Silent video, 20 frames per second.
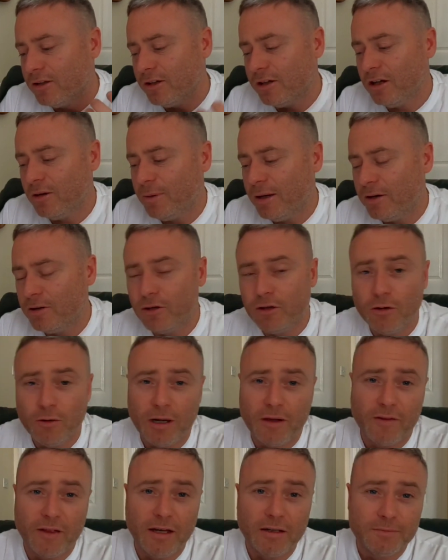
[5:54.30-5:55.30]
Don't know about you
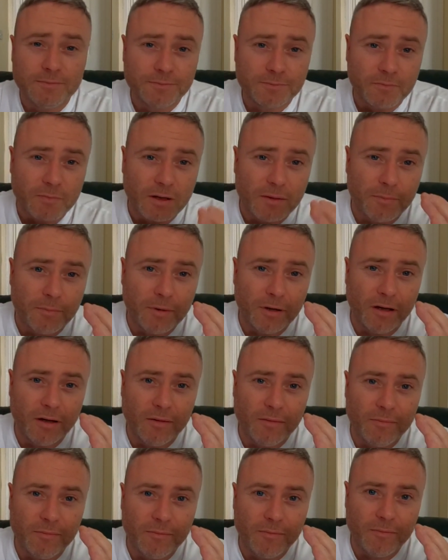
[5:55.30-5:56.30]
out there,
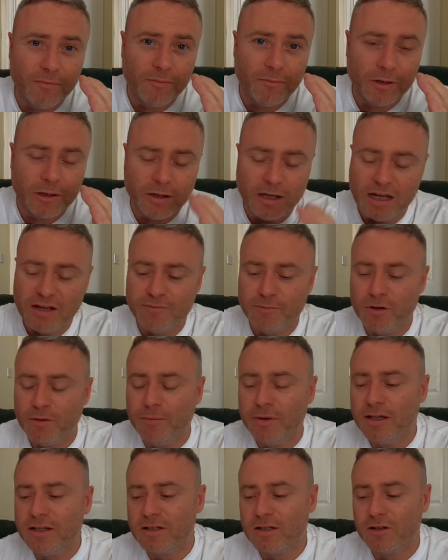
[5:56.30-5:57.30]
but when I have my
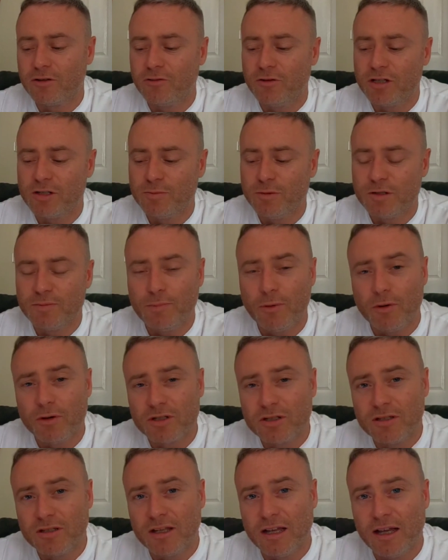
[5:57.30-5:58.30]
meats at Christmas,
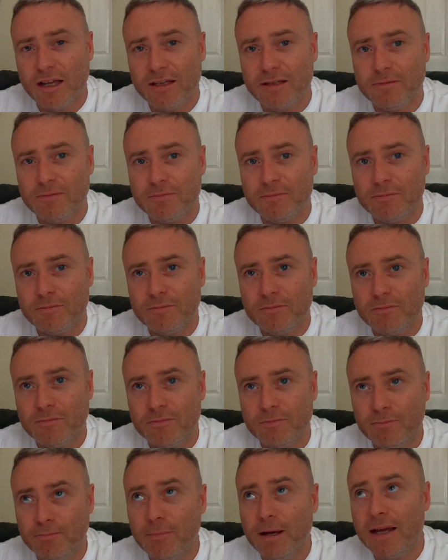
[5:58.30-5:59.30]
Boxing Day,
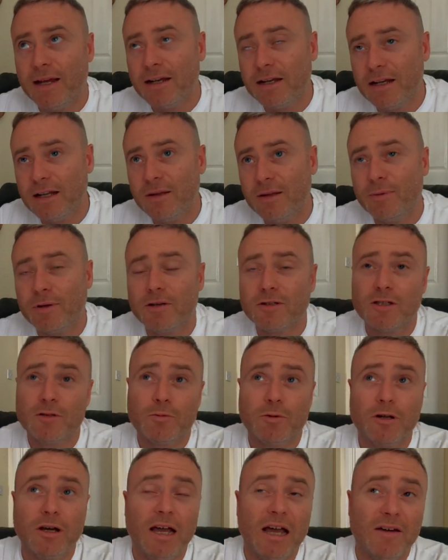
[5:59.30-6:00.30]
mainly because
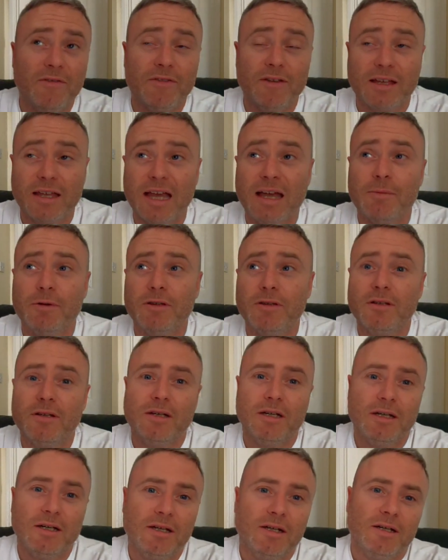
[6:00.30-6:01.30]
that's when I have the gammon,
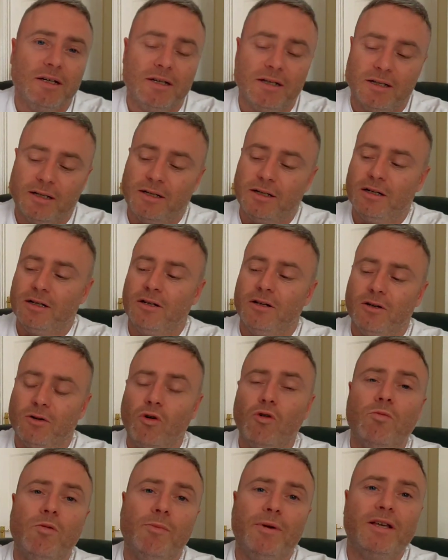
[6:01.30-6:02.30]

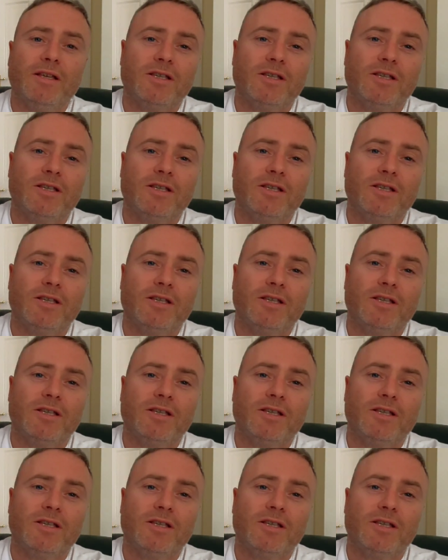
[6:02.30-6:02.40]
all my